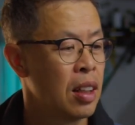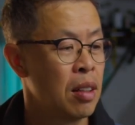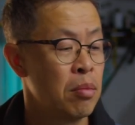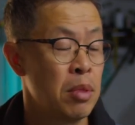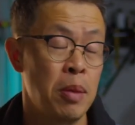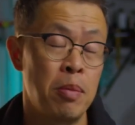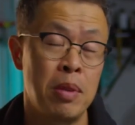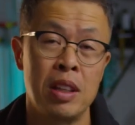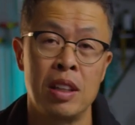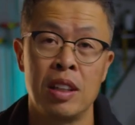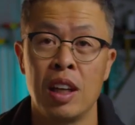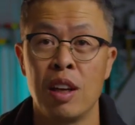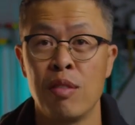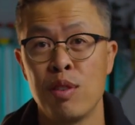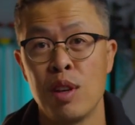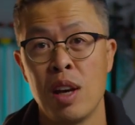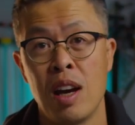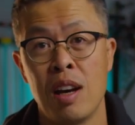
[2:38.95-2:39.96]
Maybe
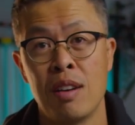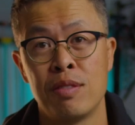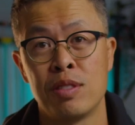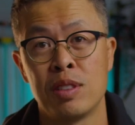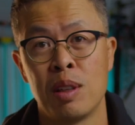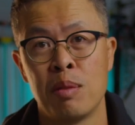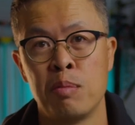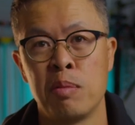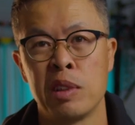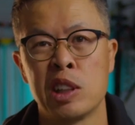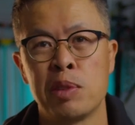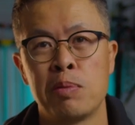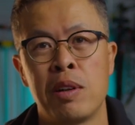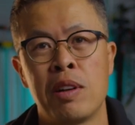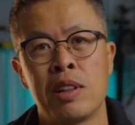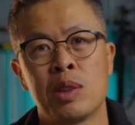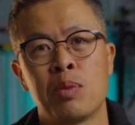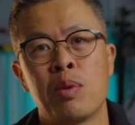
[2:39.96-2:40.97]
if you have some
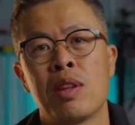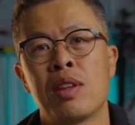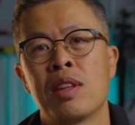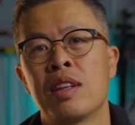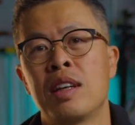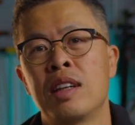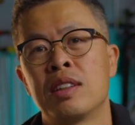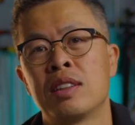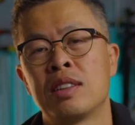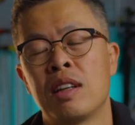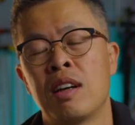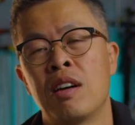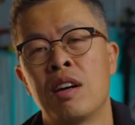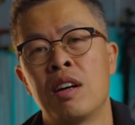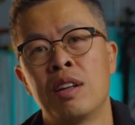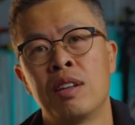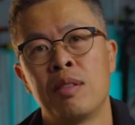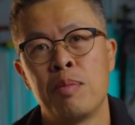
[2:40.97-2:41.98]
experience with it
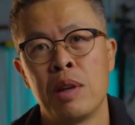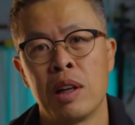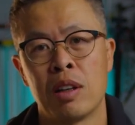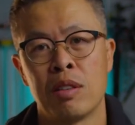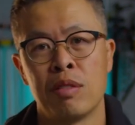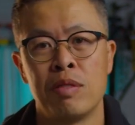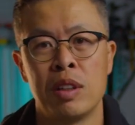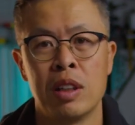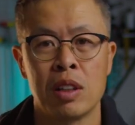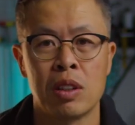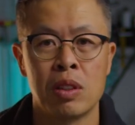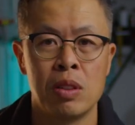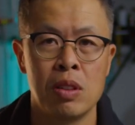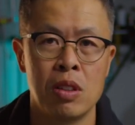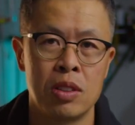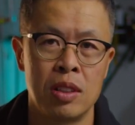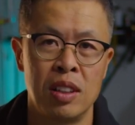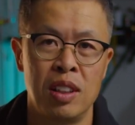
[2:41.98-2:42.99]
on bigger
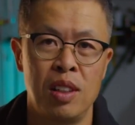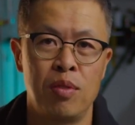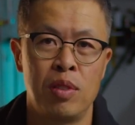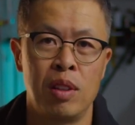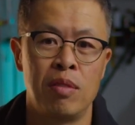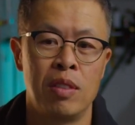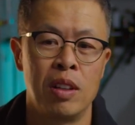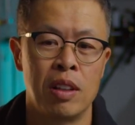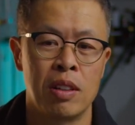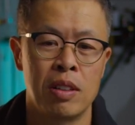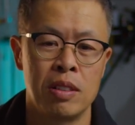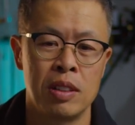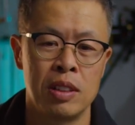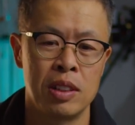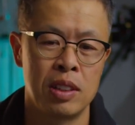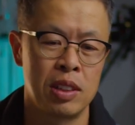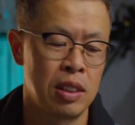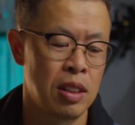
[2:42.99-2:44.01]
vehicles and lifted
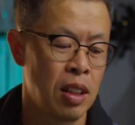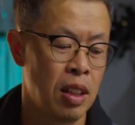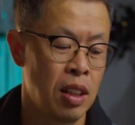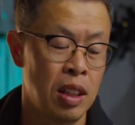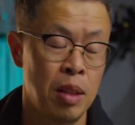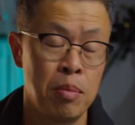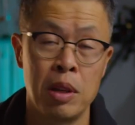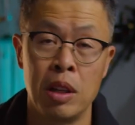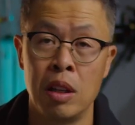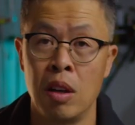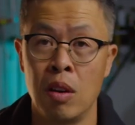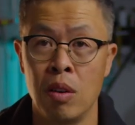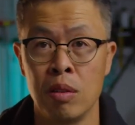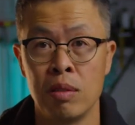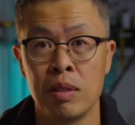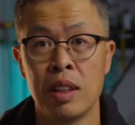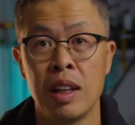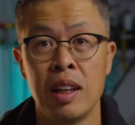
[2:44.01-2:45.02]
vehicles, let me
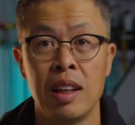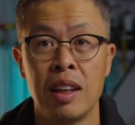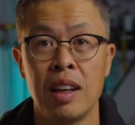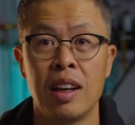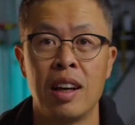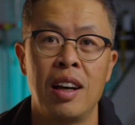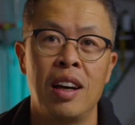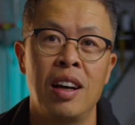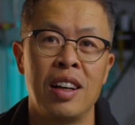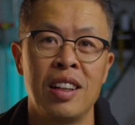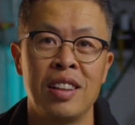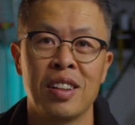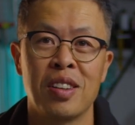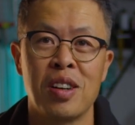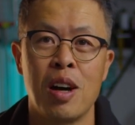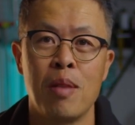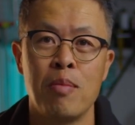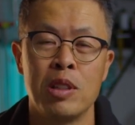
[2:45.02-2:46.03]
know in the
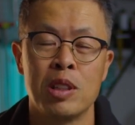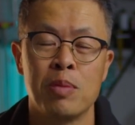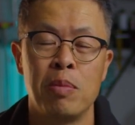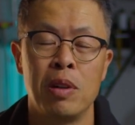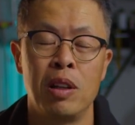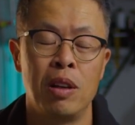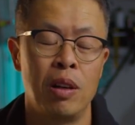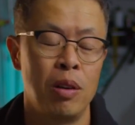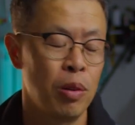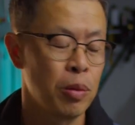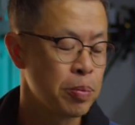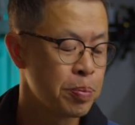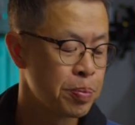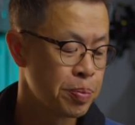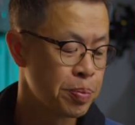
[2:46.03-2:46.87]
comments below.